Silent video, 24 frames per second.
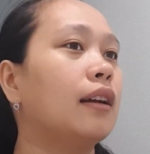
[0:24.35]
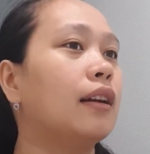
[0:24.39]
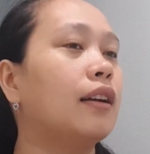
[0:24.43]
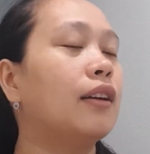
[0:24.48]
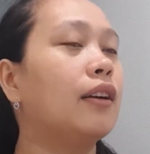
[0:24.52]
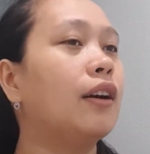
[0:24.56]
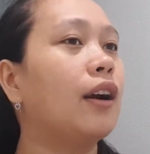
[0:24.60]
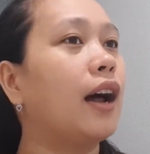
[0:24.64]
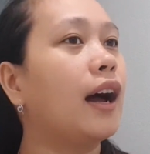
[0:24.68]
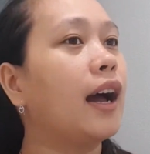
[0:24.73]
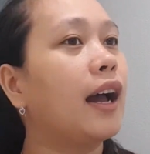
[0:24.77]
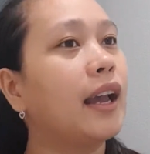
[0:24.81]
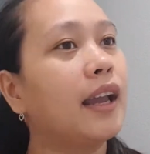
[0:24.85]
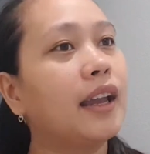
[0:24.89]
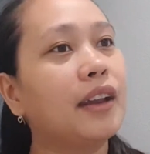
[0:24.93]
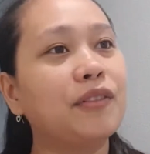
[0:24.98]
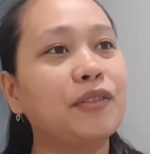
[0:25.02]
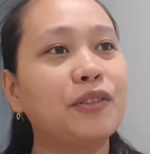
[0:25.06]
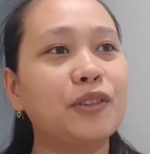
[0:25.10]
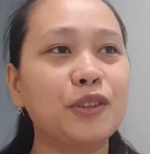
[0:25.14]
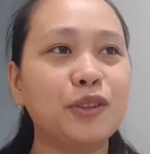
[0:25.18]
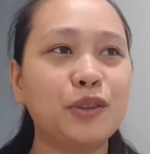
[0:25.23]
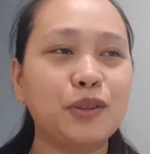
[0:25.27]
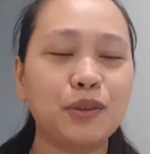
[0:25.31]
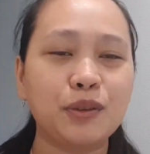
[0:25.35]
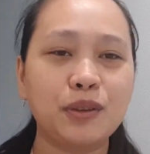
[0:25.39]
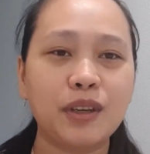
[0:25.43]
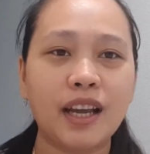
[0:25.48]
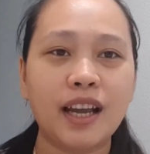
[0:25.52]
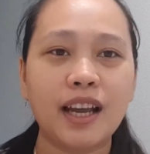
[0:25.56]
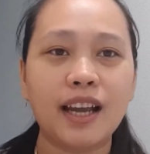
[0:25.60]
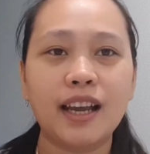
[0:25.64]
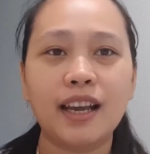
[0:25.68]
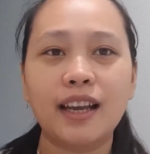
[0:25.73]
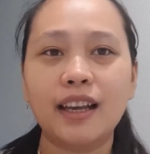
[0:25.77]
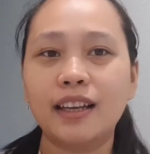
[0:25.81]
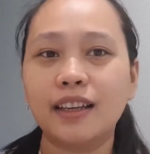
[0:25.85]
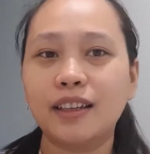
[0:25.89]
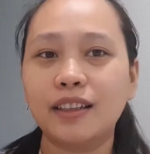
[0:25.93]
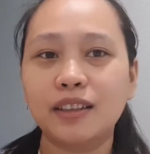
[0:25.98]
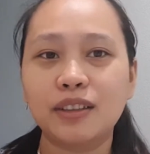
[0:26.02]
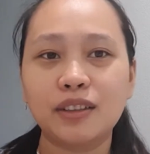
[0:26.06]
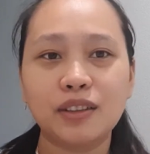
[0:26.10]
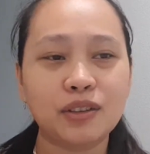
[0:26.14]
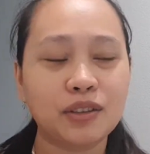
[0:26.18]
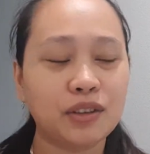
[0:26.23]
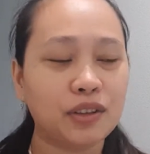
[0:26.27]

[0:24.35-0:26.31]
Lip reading: crying for 2 days,